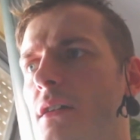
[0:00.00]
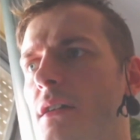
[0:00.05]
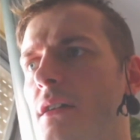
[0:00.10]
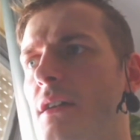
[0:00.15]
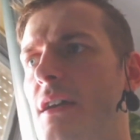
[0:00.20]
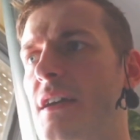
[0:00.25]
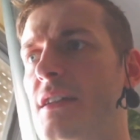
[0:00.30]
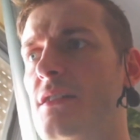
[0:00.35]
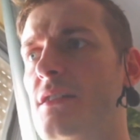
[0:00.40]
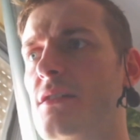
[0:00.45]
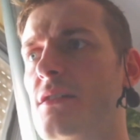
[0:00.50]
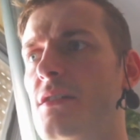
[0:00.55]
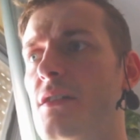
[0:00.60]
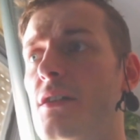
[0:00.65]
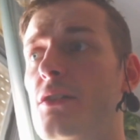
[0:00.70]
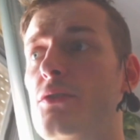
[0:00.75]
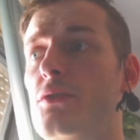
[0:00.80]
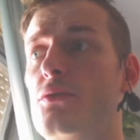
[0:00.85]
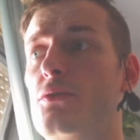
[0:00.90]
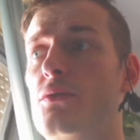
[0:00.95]
And
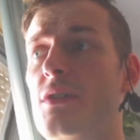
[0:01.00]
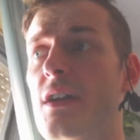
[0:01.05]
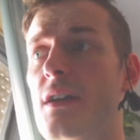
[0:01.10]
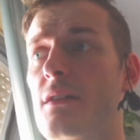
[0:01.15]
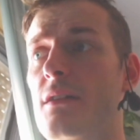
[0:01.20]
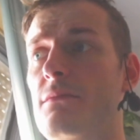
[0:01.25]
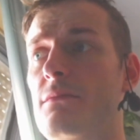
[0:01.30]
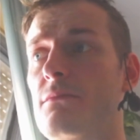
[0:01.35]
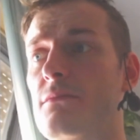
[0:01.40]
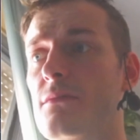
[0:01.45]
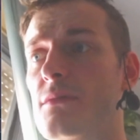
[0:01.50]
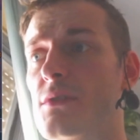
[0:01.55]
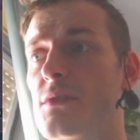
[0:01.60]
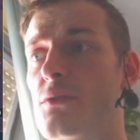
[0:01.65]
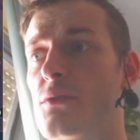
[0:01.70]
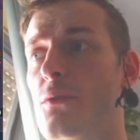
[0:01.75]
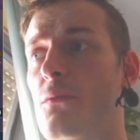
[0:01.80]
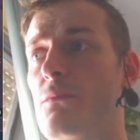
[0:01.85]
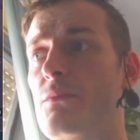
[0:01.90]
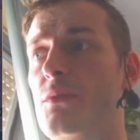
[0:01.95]
yeah,
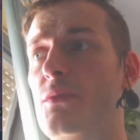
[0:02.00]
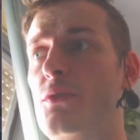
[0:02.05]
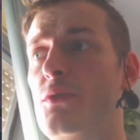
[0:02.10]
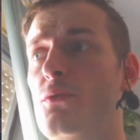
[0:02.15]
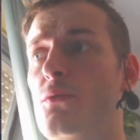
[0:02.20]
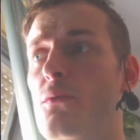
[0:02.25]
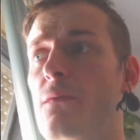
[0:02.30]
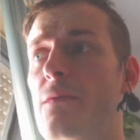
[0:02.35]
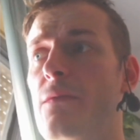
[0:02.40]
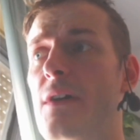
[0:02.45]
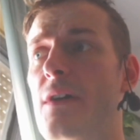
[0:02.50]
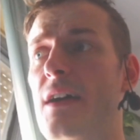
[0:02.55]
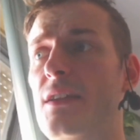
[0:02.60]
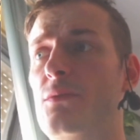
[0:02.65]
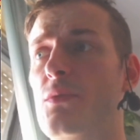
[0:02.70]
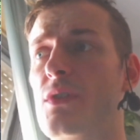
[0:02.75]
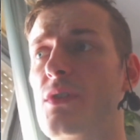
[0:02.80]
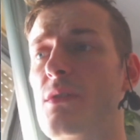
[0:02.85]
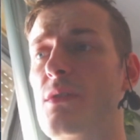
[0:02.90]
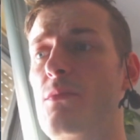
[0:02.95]
so you
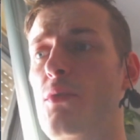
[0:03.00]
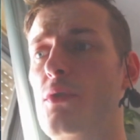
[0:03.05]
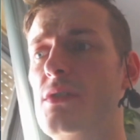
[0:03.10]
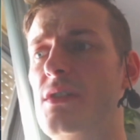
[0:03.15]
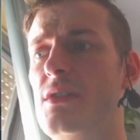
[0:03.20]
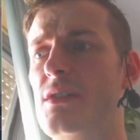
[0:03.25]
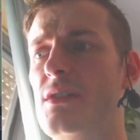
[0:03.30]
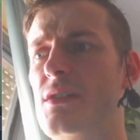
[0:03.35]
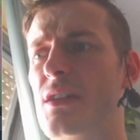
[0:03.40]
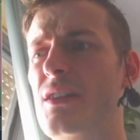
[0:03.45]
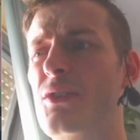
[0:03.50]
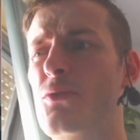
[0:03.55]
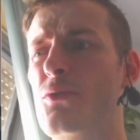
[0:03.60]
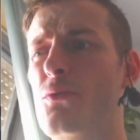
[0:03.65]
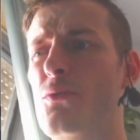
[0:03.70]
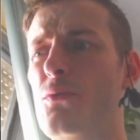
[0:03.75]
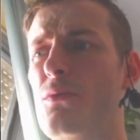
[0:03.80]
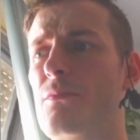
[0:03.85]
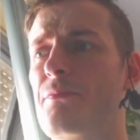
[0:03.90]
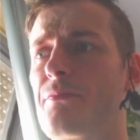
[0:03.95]
fight with the bosses and
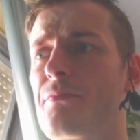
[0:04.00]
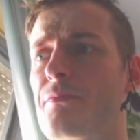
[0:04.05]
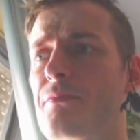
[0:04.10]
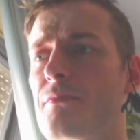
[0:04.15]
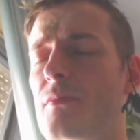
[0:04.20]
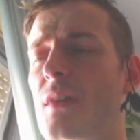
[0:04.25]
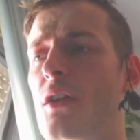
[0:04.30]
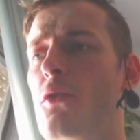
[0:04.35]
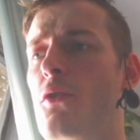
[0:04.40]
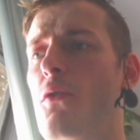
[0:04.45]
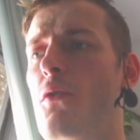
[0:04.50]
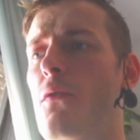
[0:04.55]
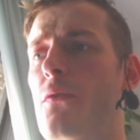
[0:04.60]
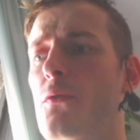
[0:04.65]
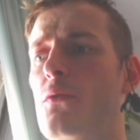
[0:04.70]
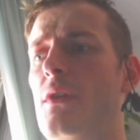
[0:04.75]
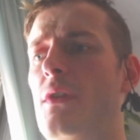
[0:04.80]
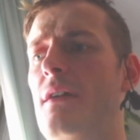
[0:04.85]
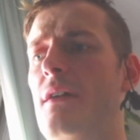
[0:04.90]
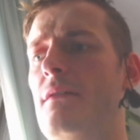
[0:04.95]
you go
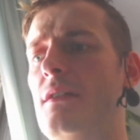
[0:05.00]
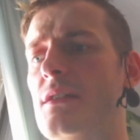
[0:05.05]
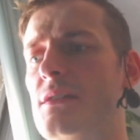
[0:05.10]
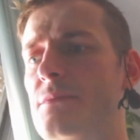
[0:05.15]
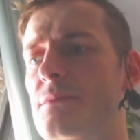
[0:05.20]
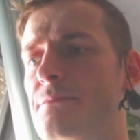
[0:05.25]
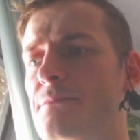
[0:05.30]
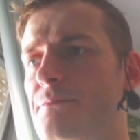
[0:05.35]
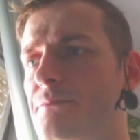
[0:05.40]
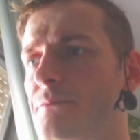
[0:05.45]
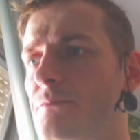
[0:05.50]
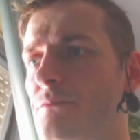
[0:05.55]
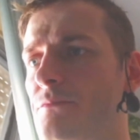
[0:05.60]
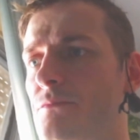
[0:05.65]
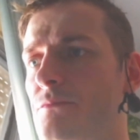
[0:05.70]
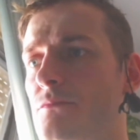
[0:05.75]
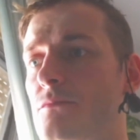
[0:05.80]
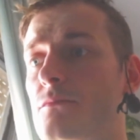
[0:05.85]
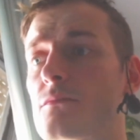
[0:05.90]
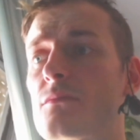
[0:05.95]
through levels.
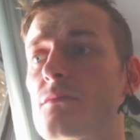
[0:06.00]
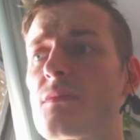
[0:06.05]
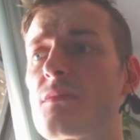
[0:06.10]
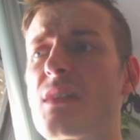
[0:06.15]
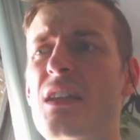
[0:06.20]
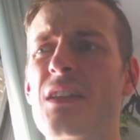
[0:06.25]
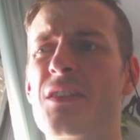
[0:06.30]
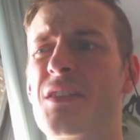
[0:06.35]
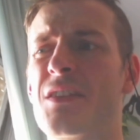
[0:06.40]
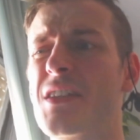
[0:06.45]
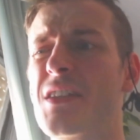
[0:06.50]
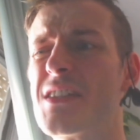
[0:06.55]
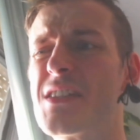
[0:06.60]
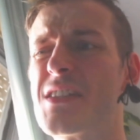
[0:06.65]
That's